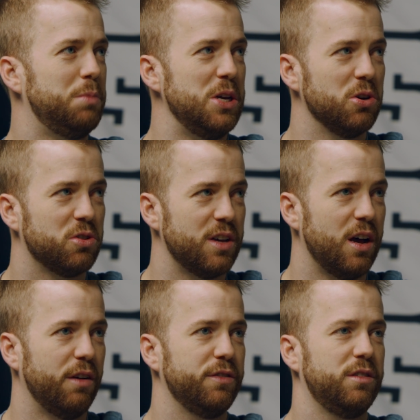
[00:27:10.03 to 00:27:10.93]

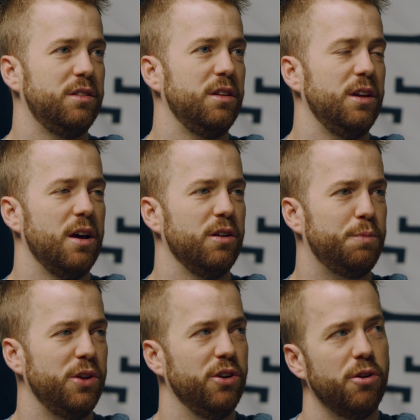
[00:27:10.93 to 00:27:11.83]
yourself, to
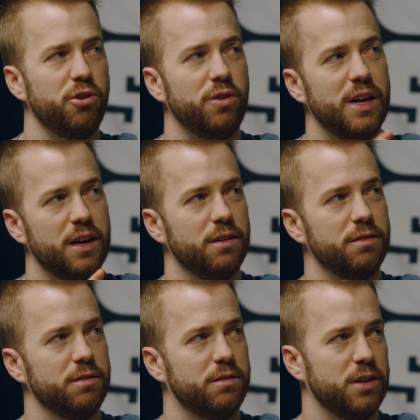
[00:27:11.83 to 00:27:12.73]
put your own unique
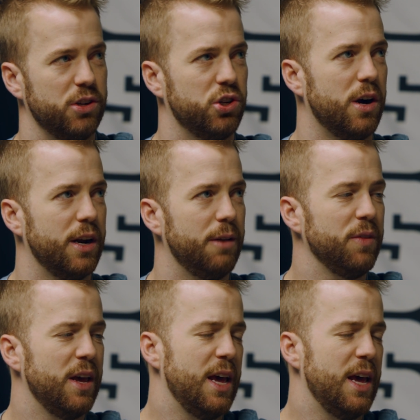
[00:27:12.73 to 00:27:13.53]
touch on it.